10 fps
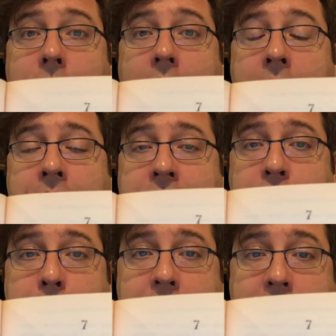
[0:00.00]
And this
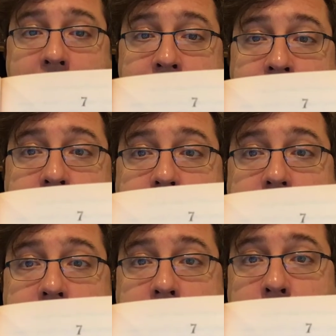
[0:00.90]
would be the adventures
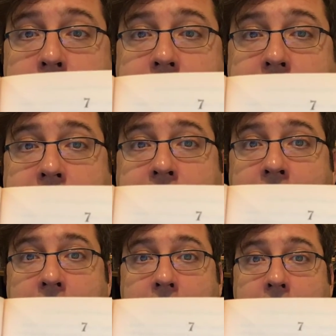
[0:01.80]
of Eustace
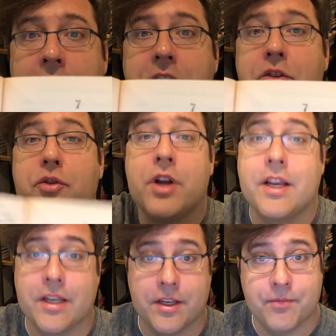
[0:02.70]
as a
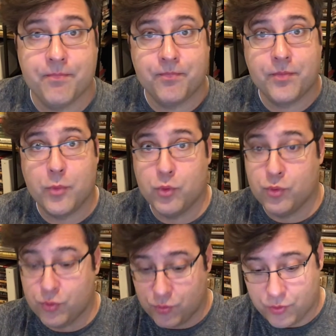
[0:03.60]
dragon.
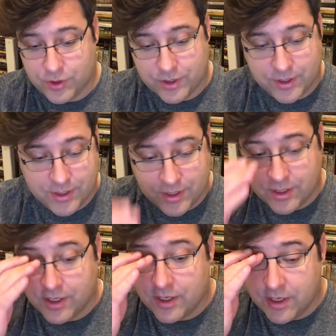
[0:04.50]
Ooh.
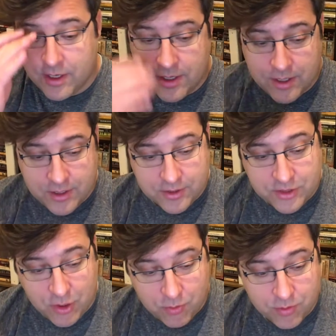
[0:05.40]

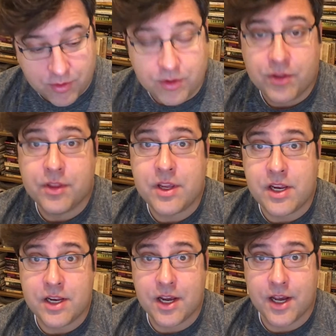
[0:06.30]
So,
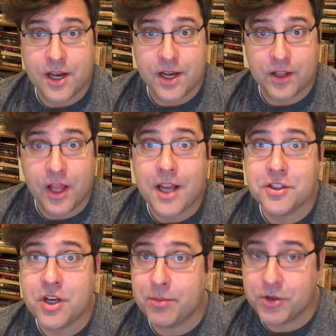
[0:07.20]
the last
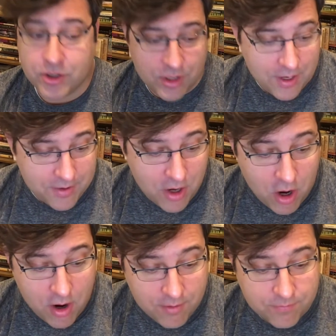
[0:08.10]
chapter left
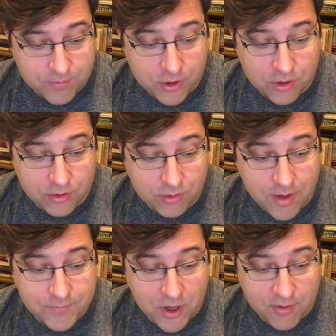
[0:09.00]

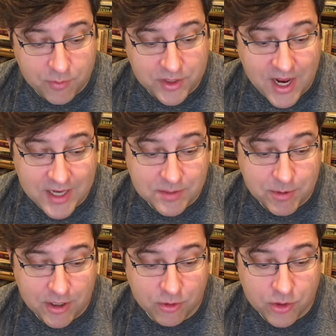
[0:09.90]
off with
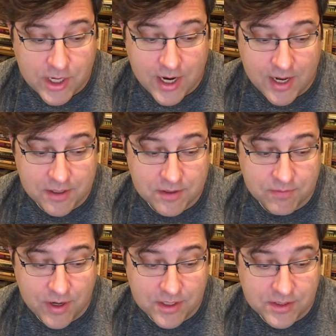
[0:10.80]
Caspian looking at a
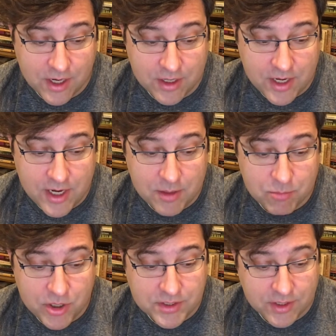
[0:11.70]
device on a
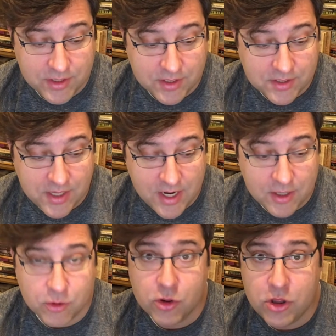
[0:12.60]
bracelet and
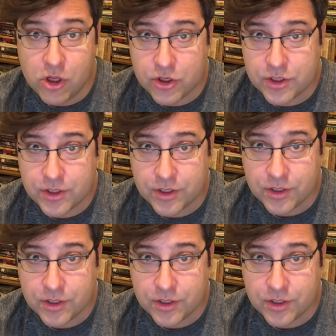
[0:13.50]
saying, "Look!"